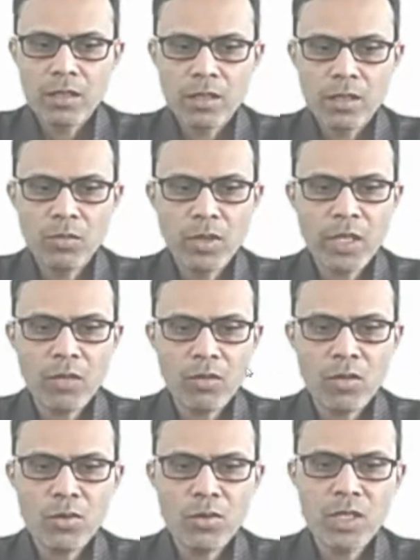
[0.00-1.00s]
you can
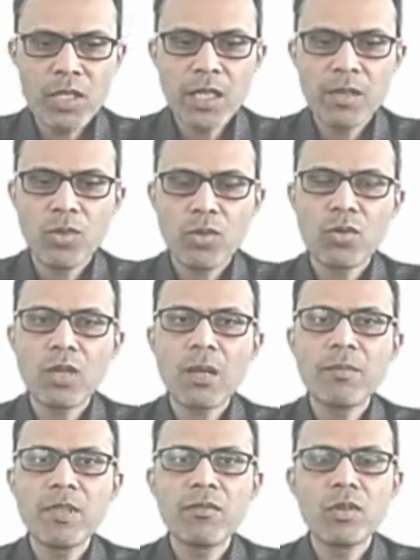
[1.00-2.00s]
also see in
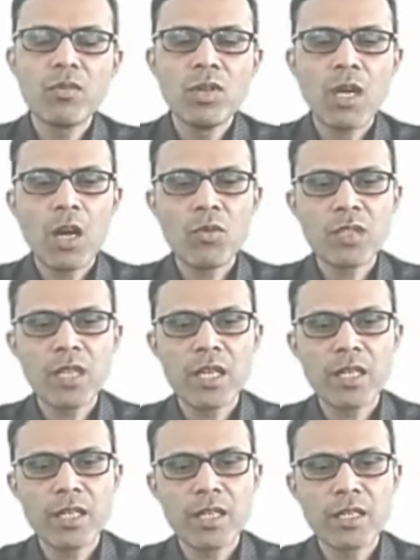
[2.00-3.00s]
photographic view how
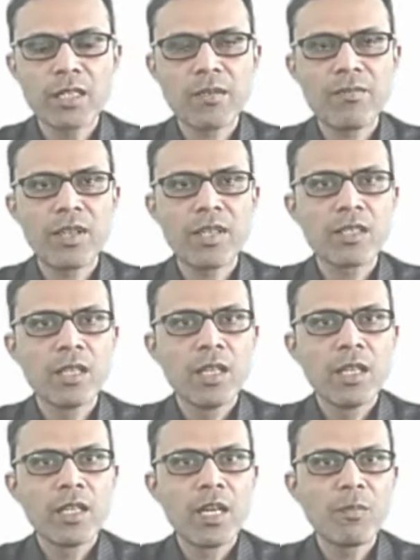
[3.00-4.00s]
cylindrical surface
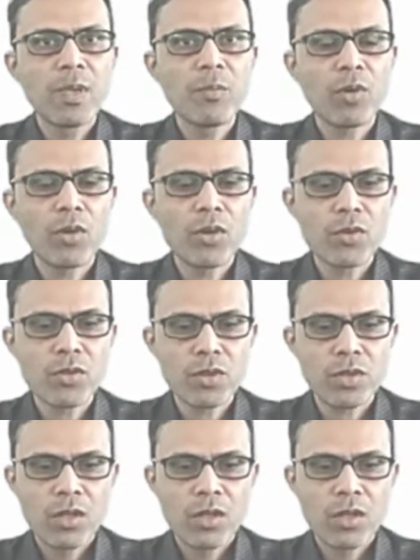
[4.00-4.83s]
can be produced.